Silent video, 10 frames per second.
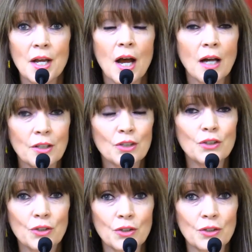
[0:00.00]
a little
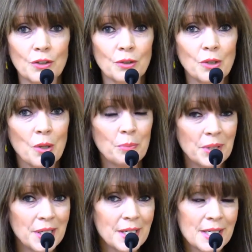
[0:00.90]
girl
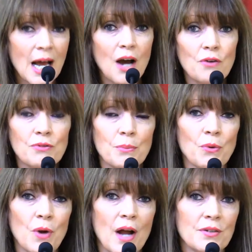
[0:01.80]
peeks out from
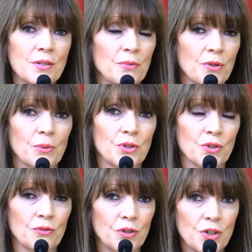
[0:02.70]
around some of the original
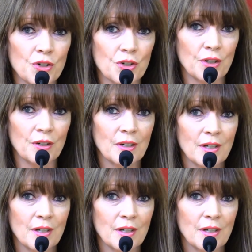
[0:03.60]
furniture.